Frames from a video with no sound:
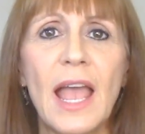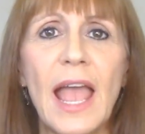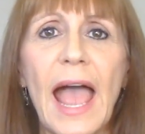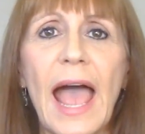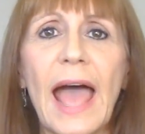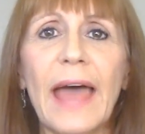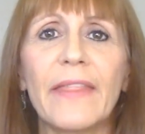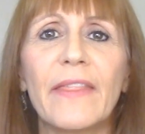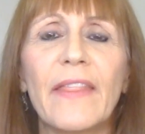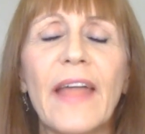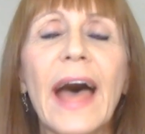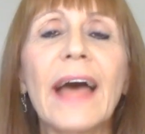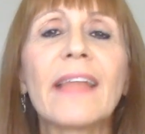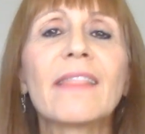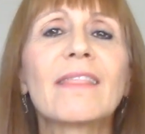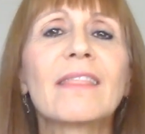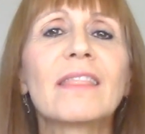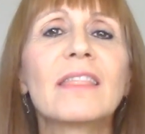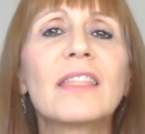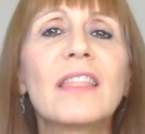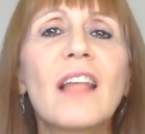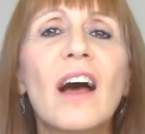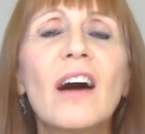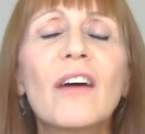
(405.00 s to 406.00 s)
and that
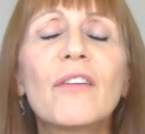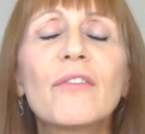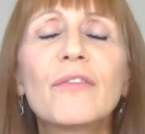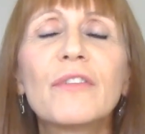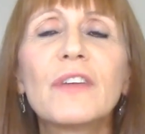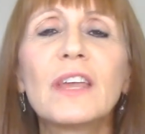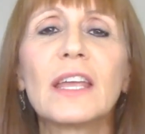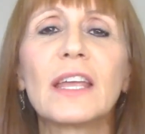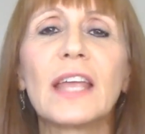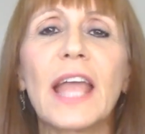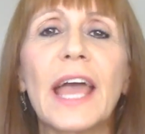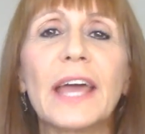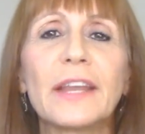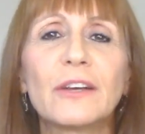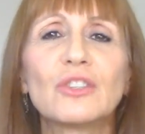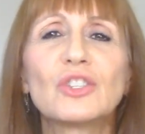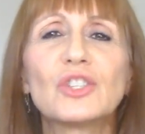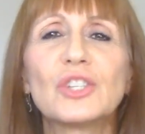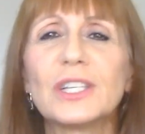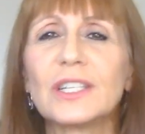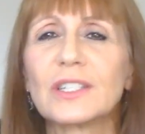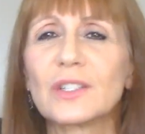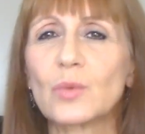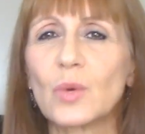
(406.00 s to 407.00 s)
loving
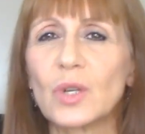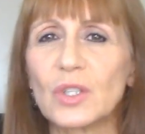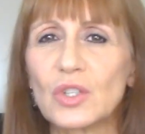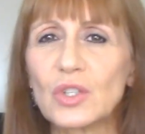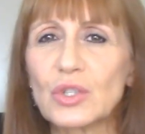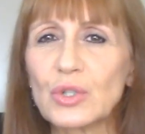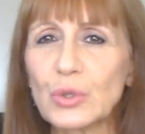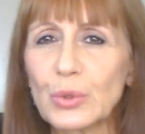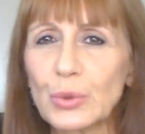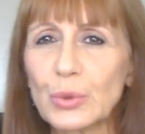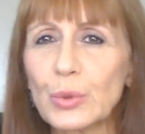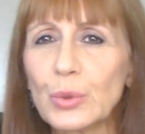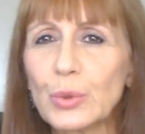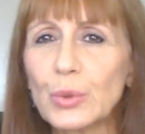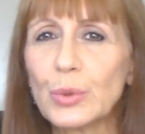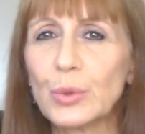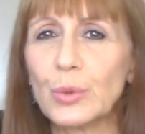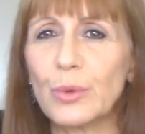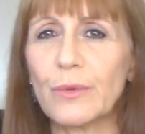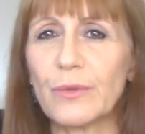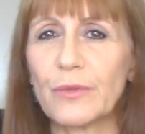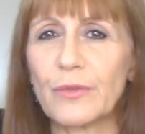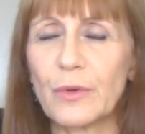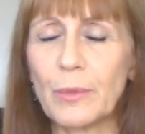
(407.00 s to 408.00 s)
energy is what's
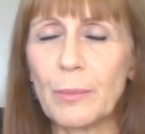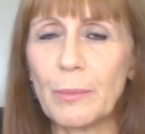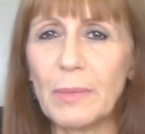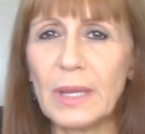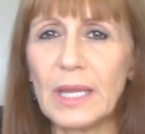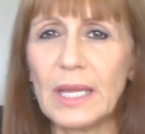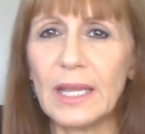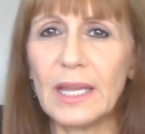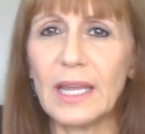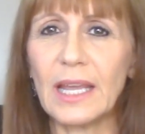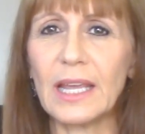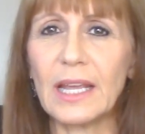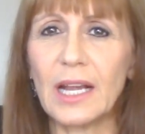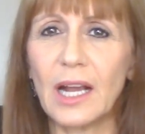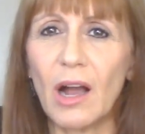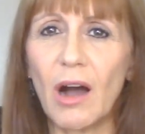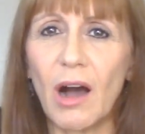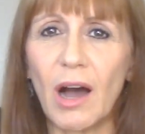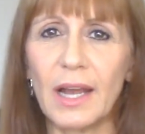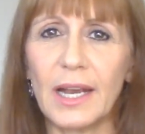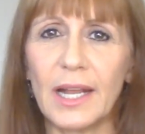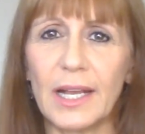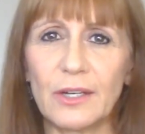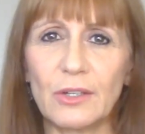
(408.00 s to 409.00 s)
true for me in
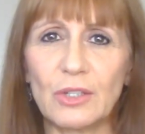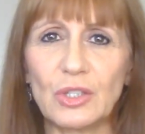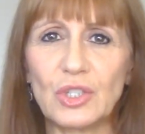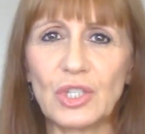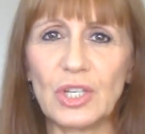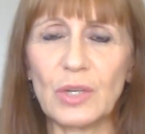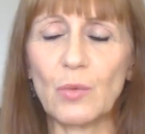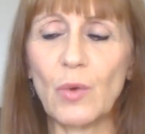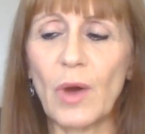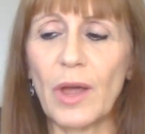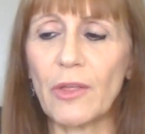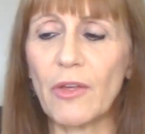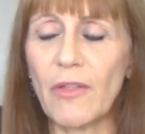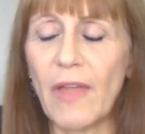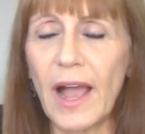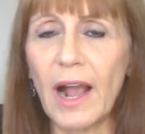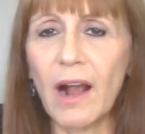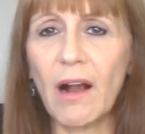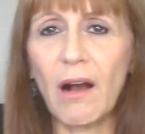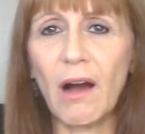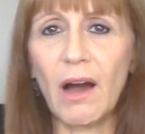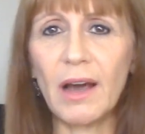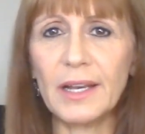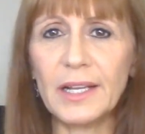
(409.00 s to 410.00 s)
God energy, whether
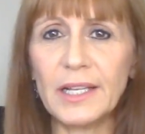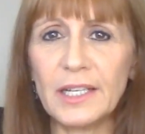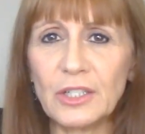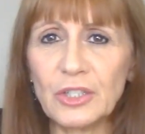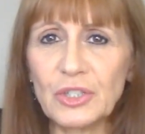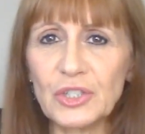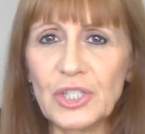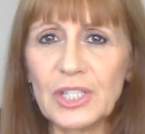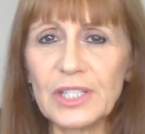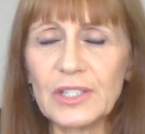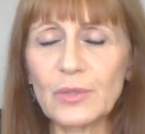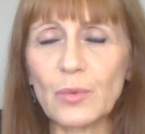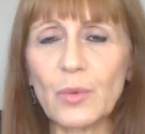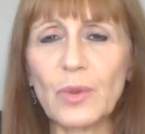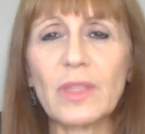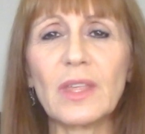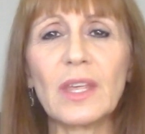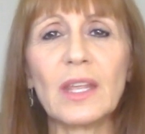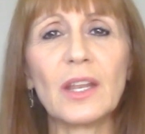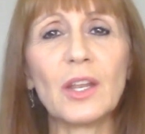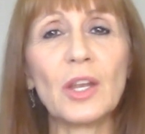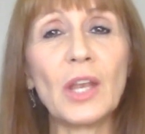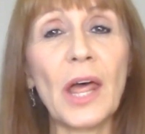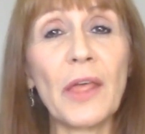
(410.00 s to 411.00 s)
that God energy is
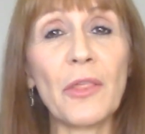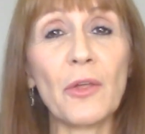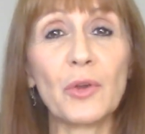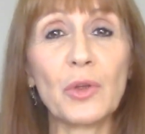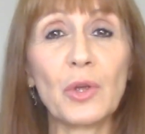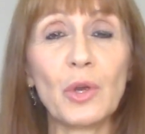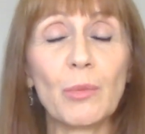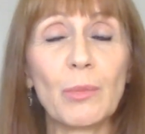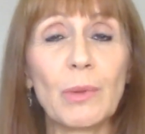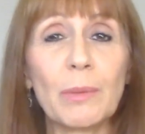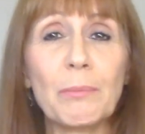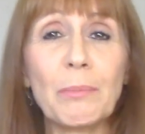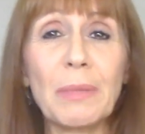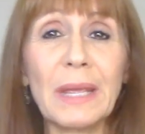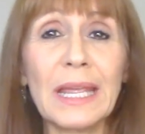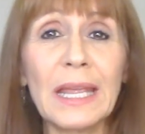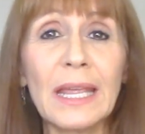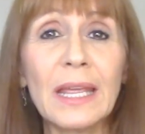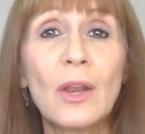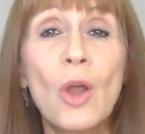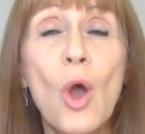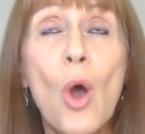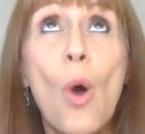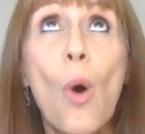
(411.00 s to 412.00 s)
within another human
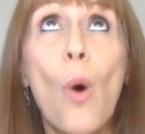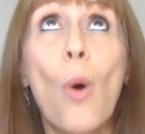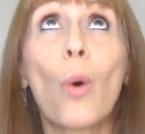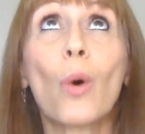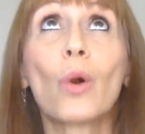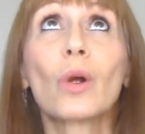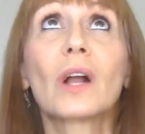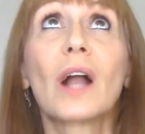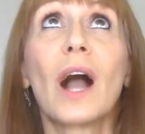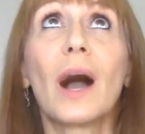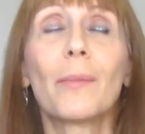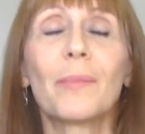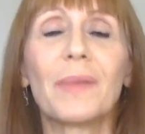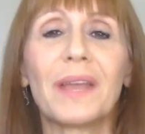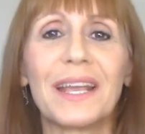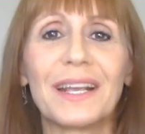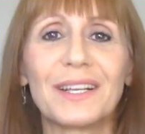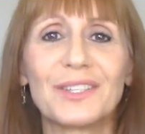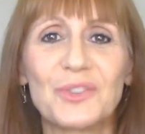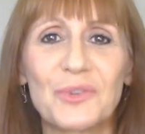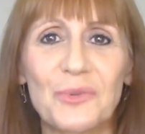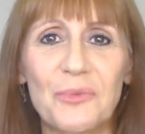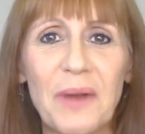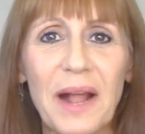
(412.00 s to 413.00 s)
being or
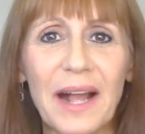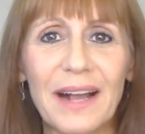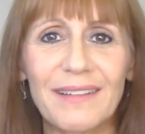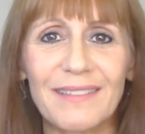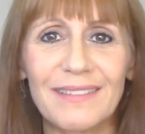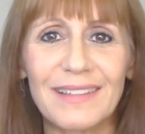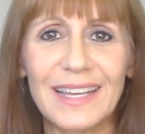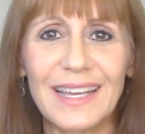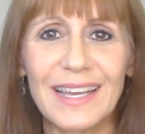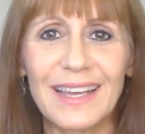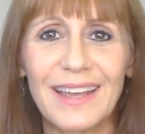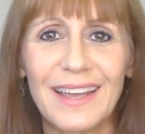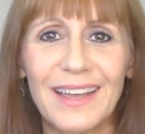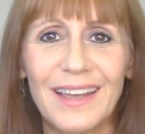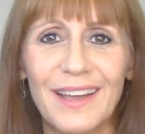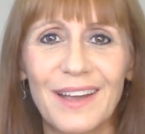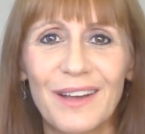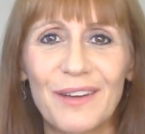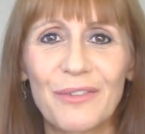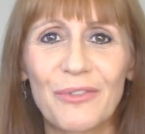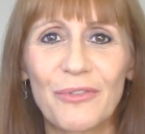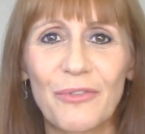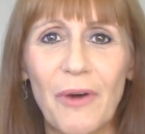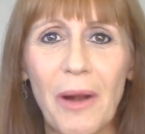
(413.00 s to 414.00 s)
coming directly
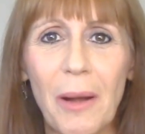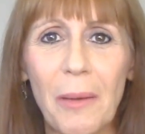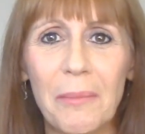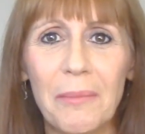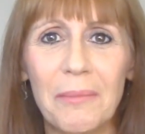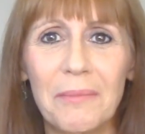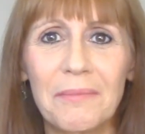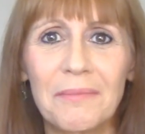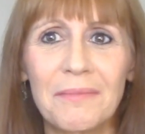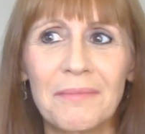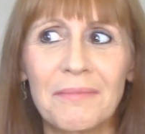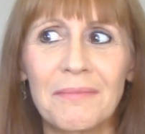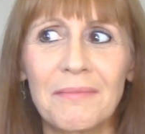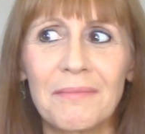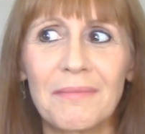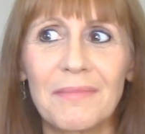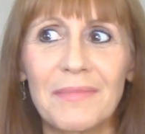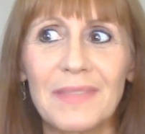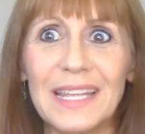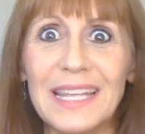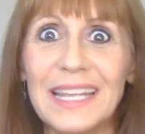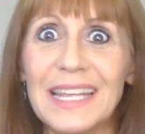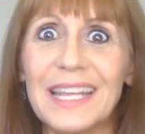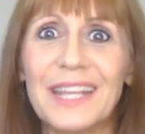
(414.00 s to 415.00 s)
from
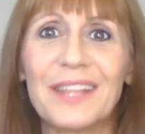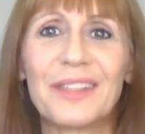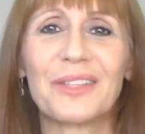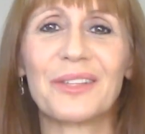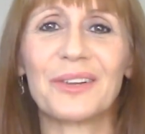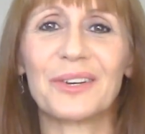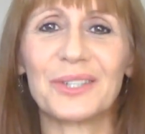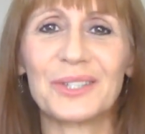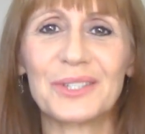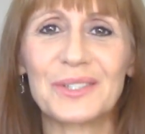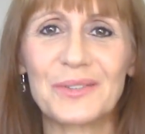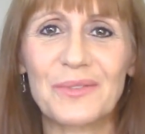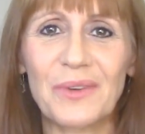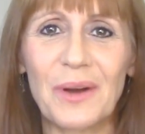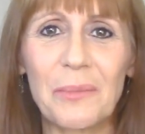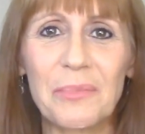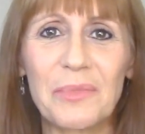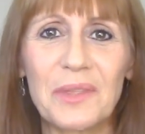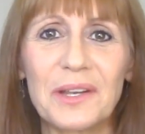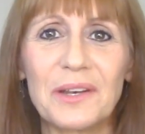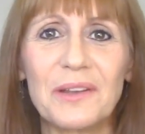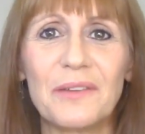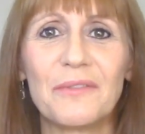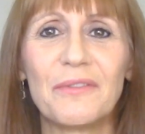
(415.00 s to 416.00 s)
the ethers,
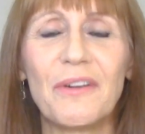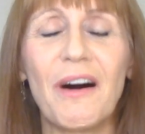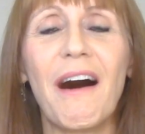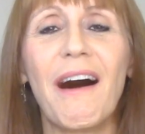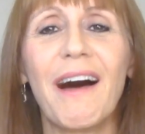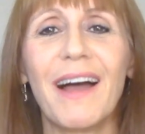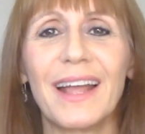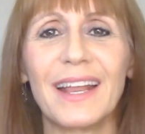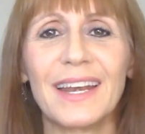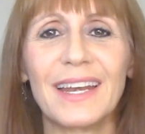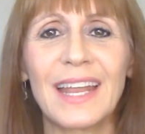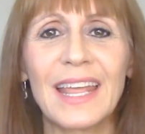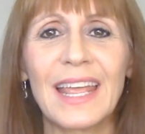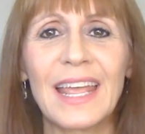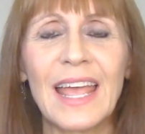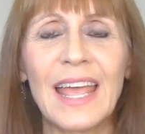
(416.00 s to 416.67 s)
from the divine.